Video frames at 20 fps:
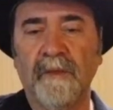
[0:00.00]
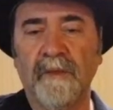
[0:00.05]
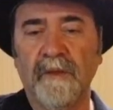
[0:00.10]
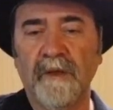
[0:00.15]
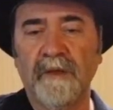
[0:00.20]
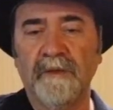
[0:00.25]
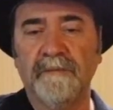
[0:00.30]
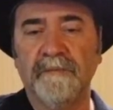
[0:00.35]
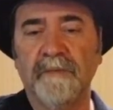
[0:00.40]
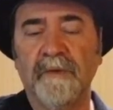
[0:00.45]

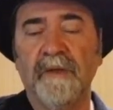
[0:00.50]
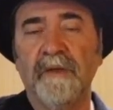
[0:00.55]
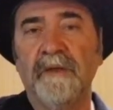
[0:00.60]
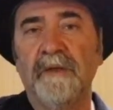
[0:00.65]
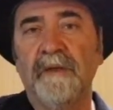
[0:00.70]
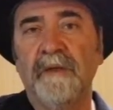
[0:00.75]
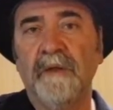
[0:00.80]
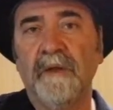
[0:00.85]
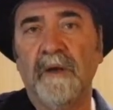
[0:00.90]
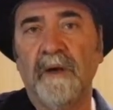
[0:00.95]
Good.
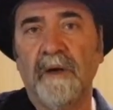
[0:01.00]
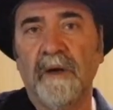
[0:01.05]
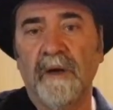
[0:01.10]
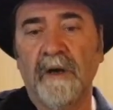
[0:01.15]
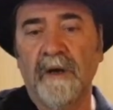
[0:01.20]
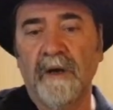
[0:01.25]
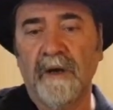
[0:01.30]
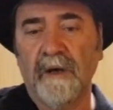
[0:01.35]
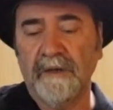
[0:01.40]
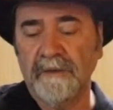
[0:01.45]

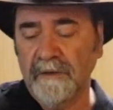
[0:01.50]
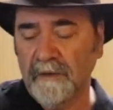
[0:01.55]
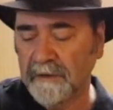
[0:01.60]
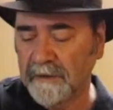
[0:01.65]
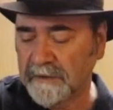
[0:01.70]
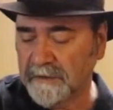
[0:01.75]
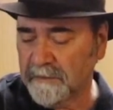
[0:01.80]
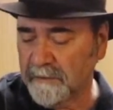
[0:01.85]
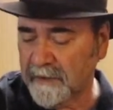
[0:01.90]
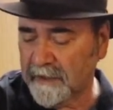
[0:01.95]

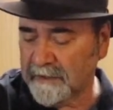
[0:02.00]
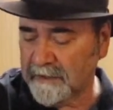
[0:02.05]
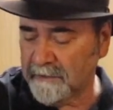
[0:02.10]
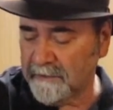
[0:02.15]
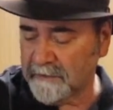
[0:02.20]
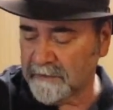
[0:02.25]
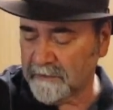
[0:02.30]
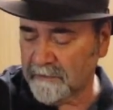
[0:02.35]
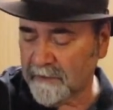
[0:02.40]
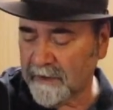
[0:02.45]
Notice what I did
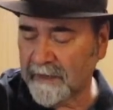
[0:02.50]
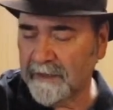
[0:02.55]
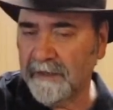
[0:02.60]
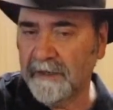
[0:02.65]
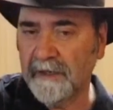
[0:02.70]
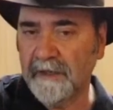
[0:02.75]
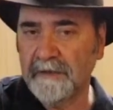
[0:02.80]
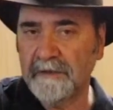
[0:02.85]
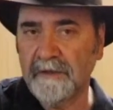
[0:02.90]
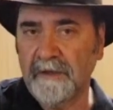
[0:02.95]
with the right
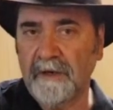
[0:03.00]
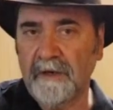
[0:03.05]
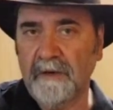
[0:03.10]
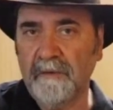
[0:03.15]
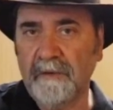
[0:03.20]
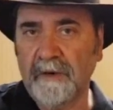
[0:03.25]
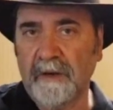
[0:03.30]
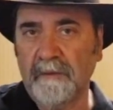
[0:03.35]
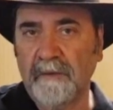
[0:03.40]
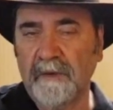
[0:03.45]
hand
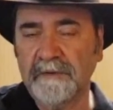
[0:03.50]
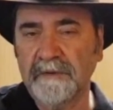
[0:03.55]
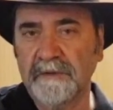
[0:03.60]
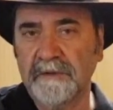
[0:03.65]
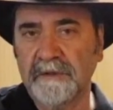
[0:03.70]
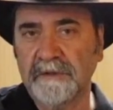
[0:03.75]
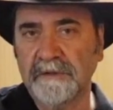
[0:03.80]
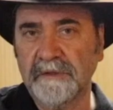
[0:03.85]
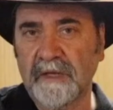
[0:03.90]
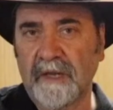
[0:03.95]
there when I
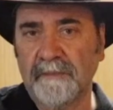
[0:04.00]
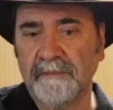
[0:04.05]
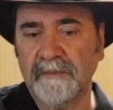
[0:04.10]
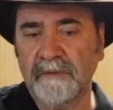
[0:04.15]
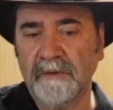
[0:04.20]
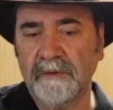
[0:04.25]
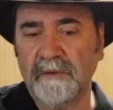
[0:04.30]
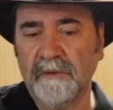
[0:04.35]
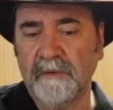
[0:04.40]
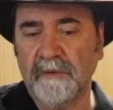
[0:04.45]
wanted to
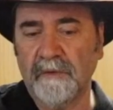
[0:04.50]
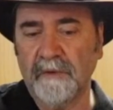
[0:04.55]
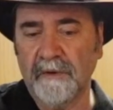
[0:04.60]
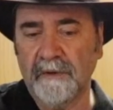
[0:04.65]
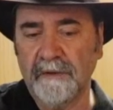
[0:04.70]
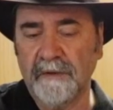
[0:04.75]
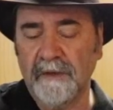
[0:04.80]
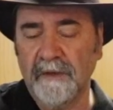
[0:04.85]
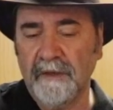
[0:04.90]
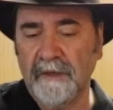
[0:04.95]
stop the
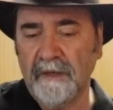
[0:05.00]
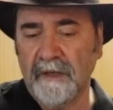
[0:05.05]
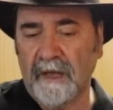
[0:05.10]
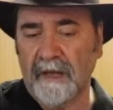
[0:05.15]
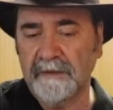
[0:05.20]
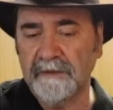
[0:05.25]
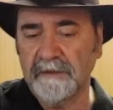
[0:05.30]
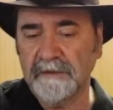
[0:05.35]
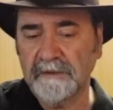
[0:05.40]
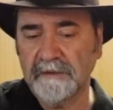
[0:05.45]
chord.
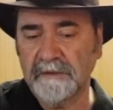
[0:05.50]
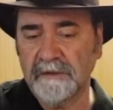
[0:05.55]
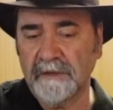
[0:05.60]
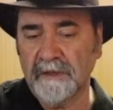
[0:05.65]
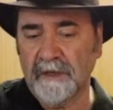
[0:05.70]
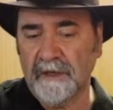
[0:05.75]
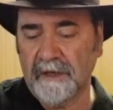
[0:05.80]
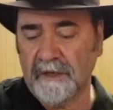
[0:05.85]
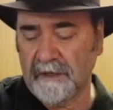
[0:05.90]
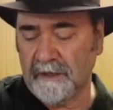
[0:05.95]
I just
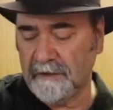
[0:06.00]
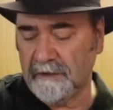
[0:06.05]
took